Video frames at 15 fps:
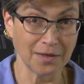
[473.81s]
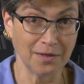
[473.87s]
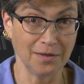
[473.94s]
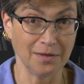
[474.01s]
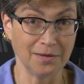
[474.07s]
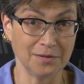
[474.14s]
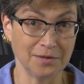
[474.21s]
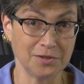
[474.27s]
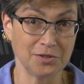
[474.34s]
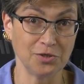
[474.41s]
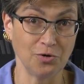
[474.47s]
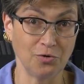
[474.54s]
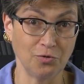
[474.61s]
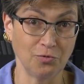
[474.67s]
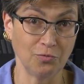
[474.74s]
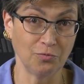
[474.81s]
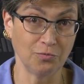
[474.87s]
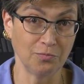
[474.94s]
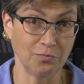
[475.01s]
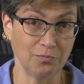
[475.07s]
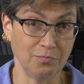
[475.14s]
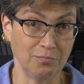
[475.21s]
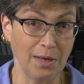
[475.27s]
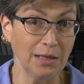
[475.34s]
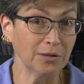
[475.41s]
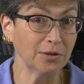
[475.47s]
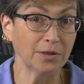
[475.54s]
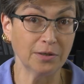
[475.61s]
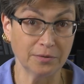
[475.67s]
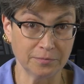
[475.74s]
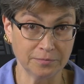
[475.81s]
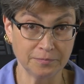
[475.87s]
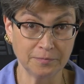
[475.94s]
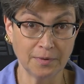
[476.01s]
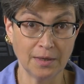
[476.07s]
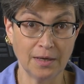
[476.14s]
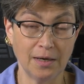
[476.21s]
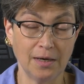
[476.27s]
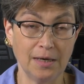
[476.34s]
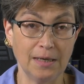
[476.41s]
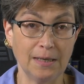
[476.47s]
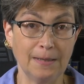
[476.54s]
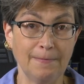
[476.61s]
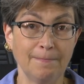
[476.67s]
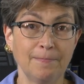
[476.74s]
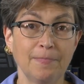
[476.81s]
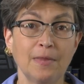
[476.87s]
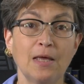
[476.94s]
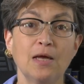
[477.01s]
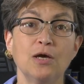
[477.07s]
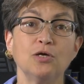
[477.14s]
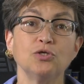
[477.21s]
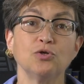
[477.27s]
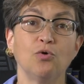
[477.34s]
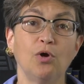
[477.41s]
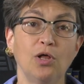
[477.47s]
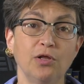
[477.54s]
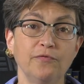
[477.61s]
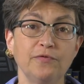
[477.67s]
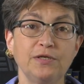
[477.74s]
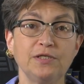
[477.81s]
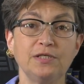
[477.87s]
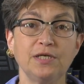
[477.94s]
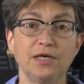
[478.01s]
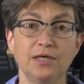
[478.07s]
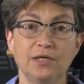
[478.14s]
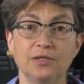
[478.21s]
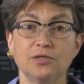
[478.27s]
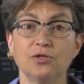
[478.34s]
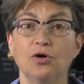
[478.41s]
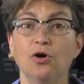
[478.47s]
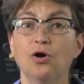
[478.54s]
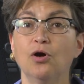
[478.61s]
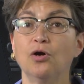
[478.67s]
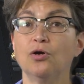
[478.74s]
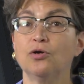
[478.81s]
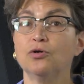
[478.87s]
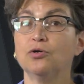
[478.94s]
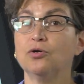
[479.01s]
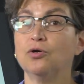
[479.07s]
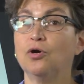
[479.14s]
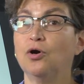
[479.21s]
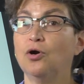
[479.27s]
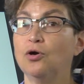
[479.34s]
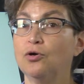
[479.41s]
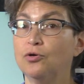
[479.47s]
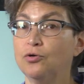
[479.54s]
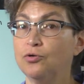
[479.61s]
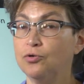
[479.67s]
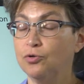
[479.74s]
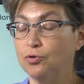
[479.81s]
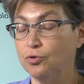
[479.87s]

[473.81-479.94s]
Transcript: uh, so melanin. Um, so all of these things are are